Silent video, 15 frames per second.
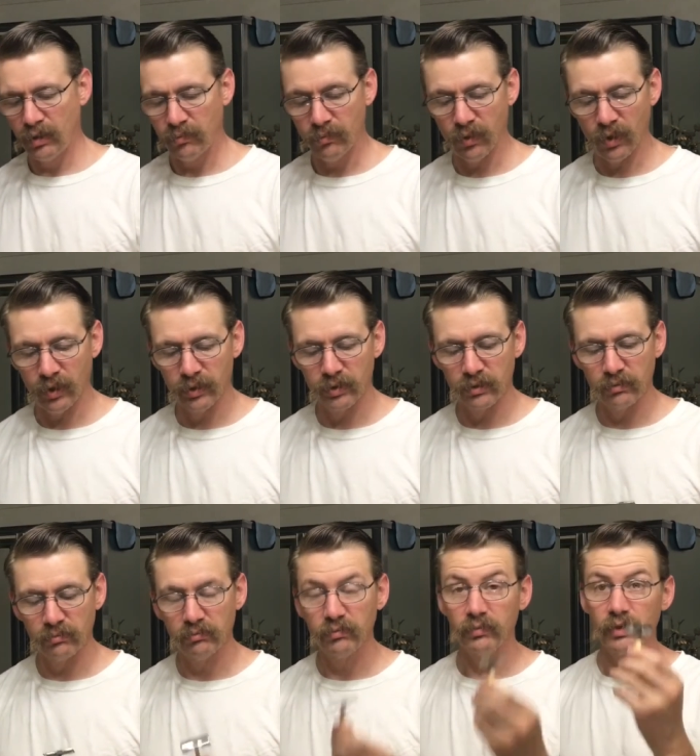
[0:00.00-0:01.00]
but
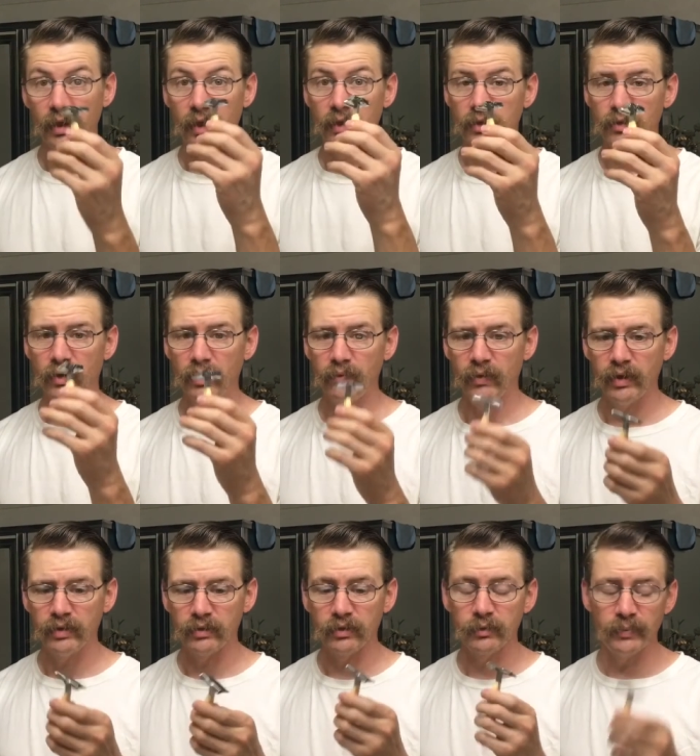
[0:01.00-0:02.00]
it's a great
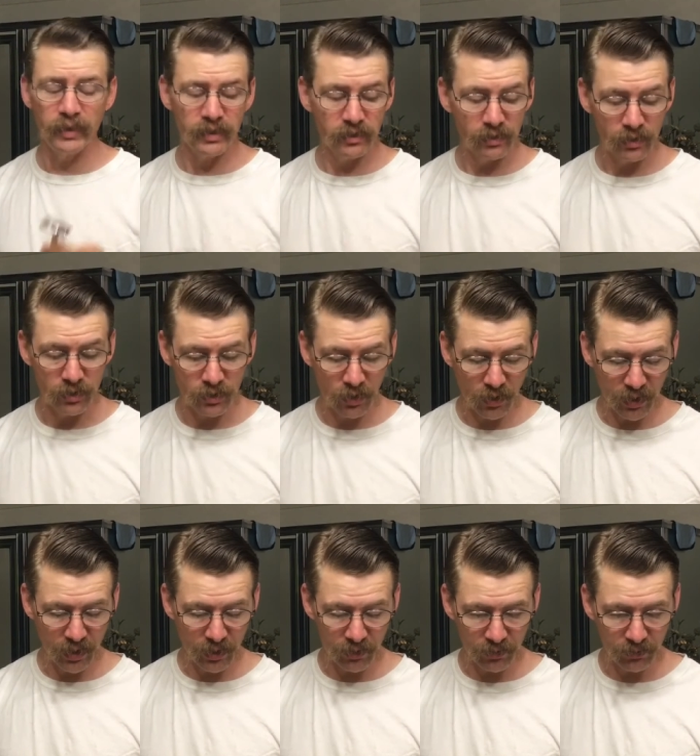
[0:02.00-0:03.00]
razor, especially to start
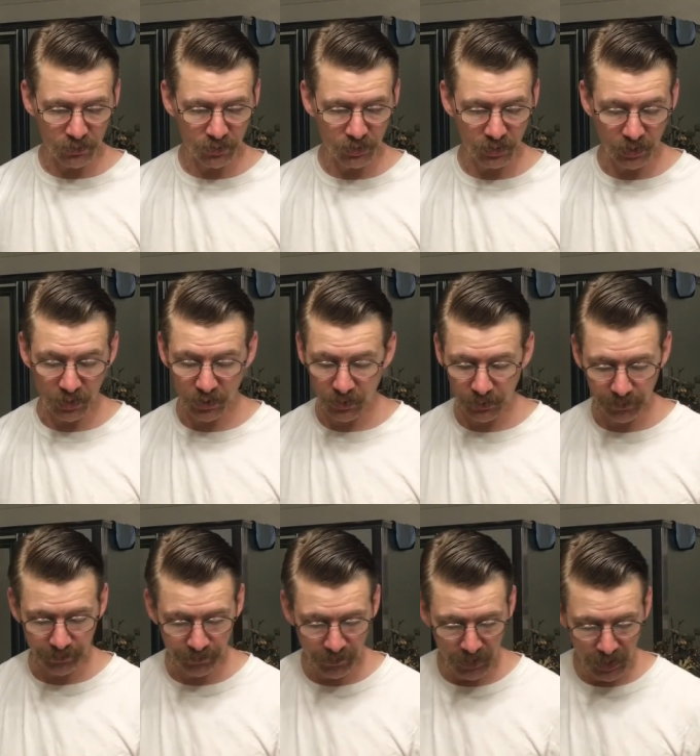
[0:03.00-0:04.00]
out
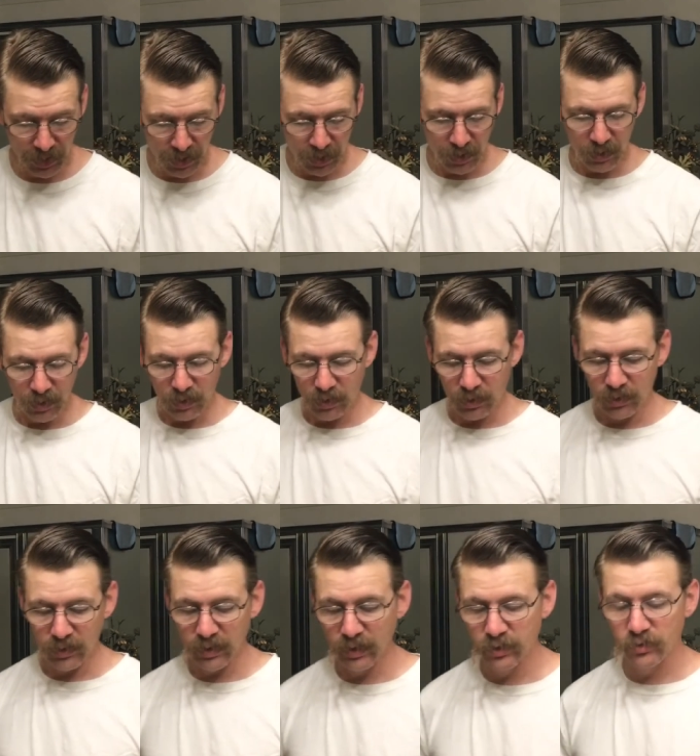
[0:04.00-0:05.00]
on.
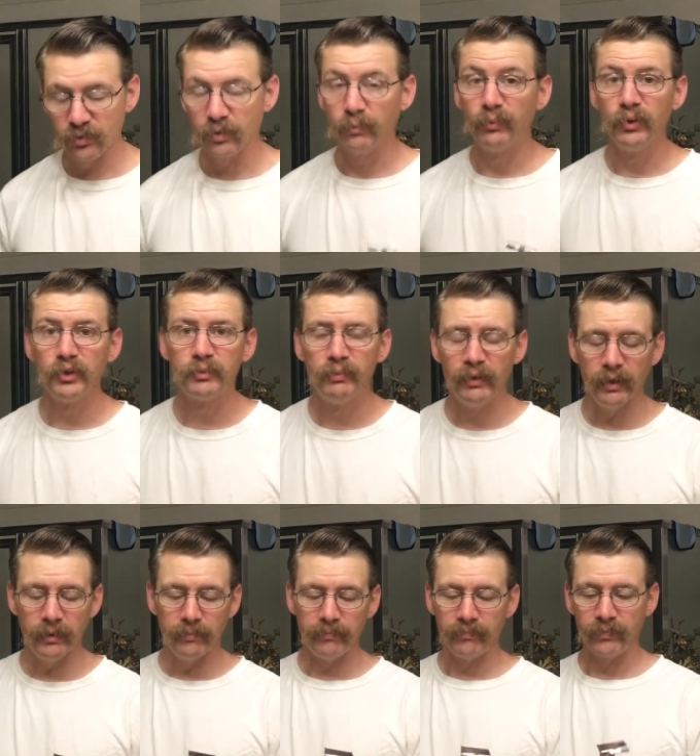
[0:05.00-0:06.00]
This with a push
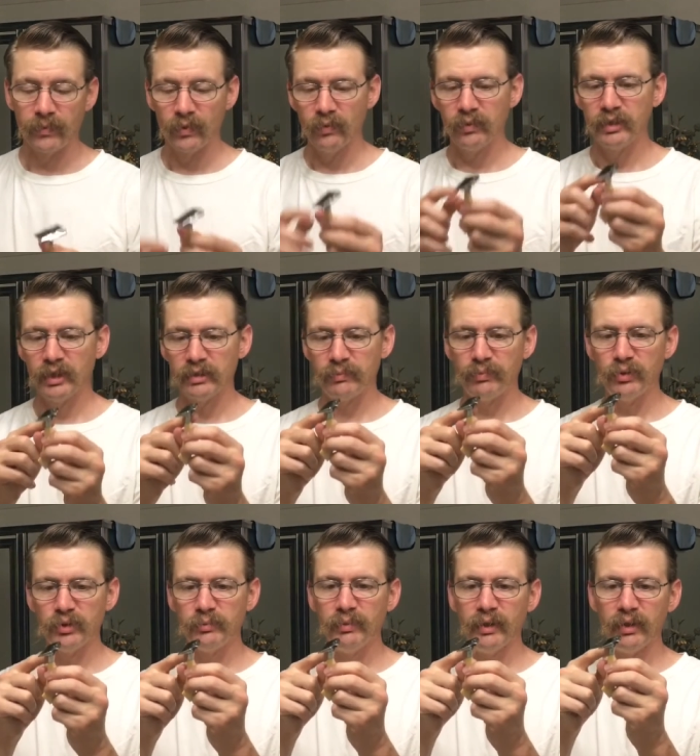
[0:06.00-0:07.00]
button, which has a
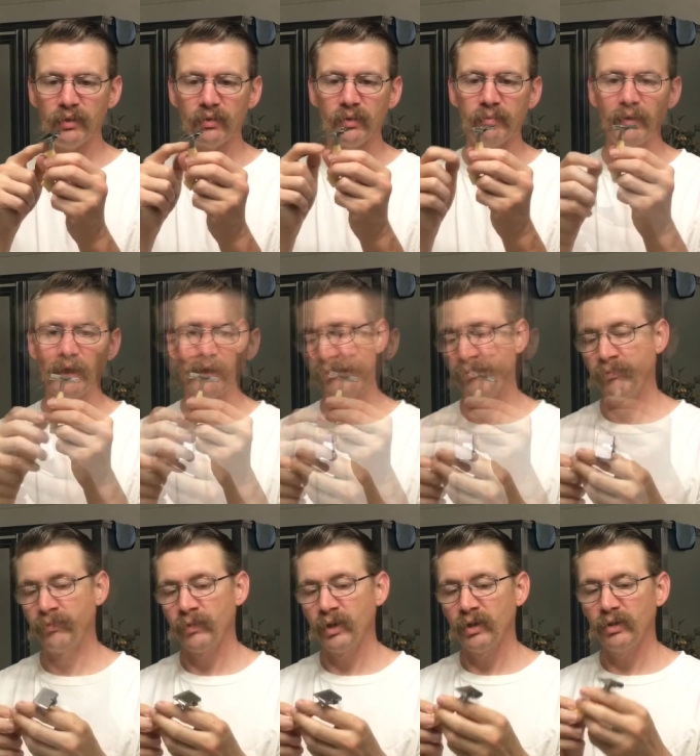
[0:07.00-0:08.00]
push button on the bottom.
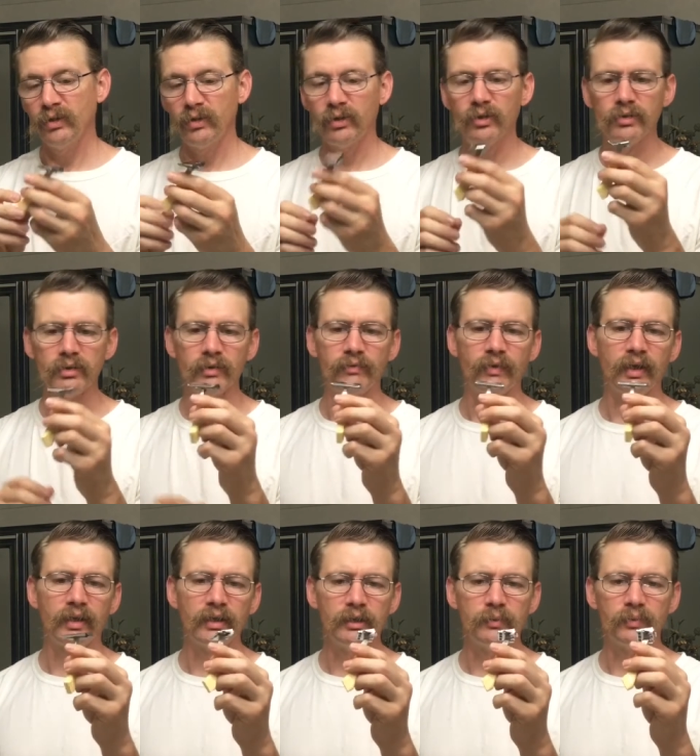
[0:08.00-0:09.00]
You can usually
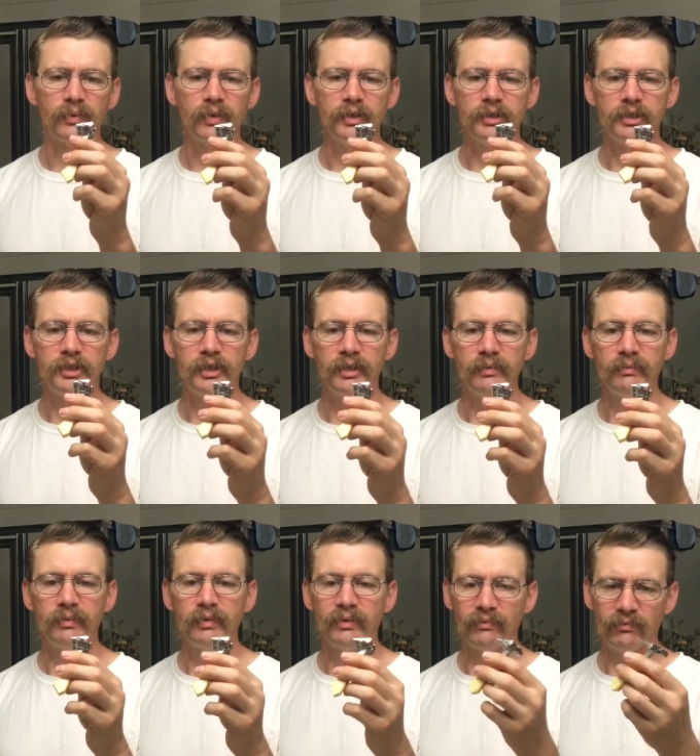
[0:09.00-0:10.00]
find these pretty cheap,
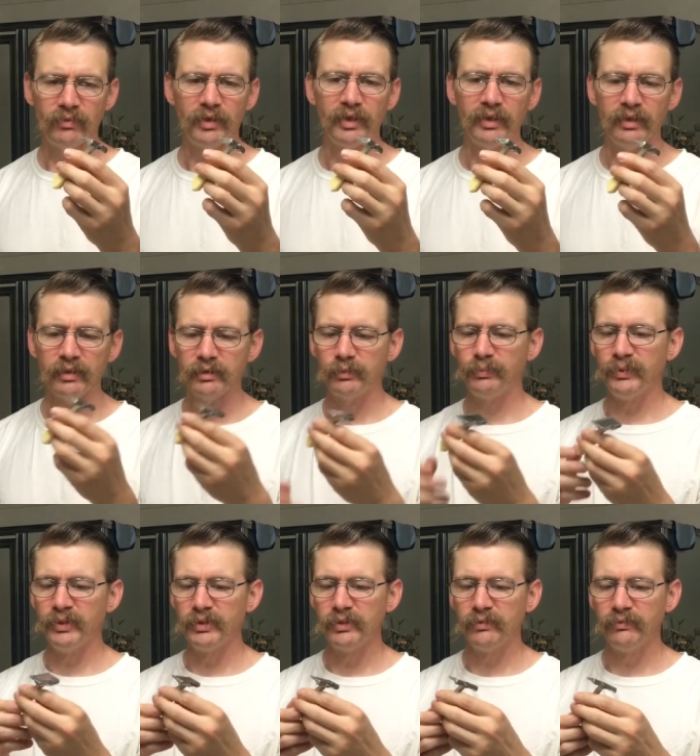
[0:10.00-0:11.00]
very
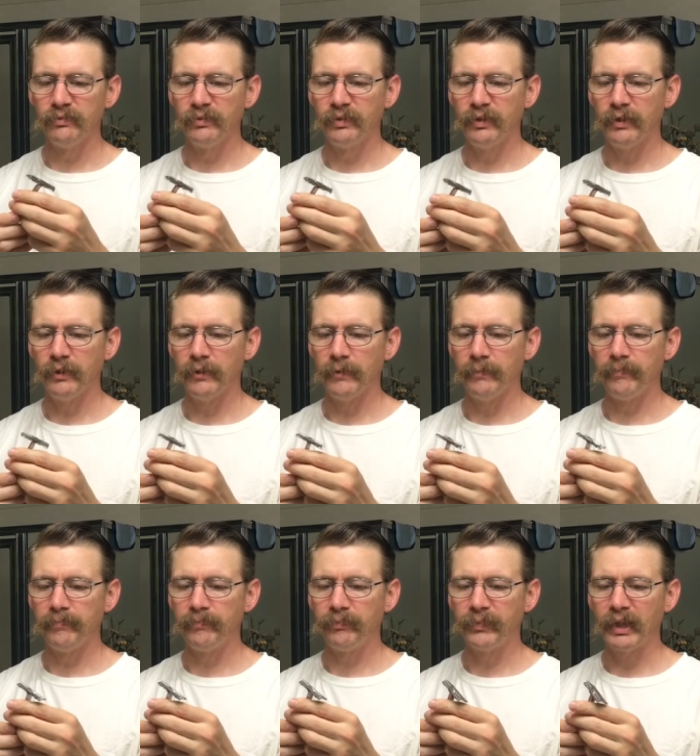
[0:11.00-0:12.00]
inexpensive,
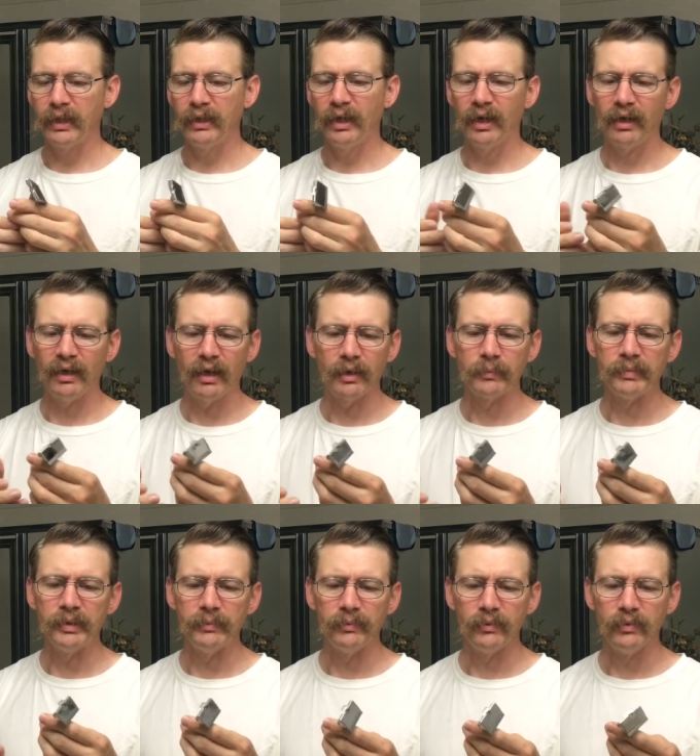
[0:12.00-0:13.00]
and not a lot of
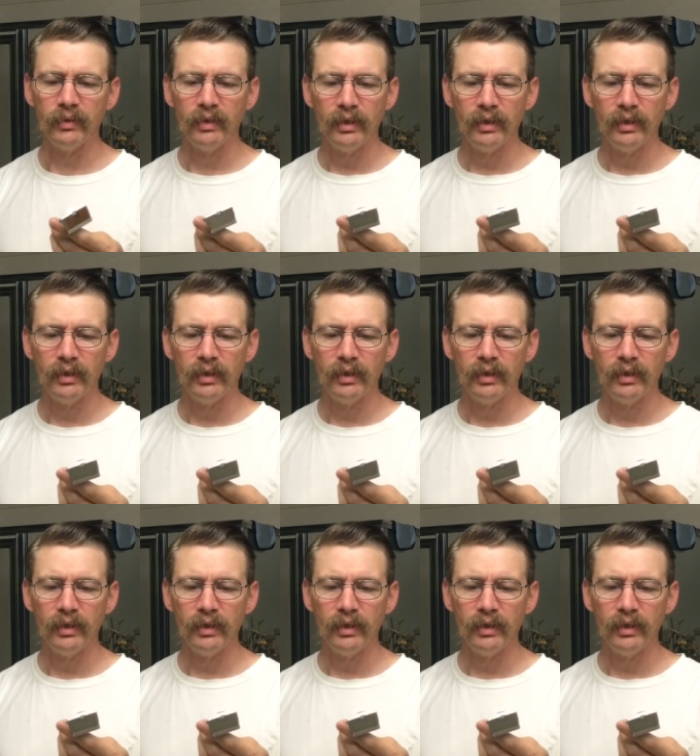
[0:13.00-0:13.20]
people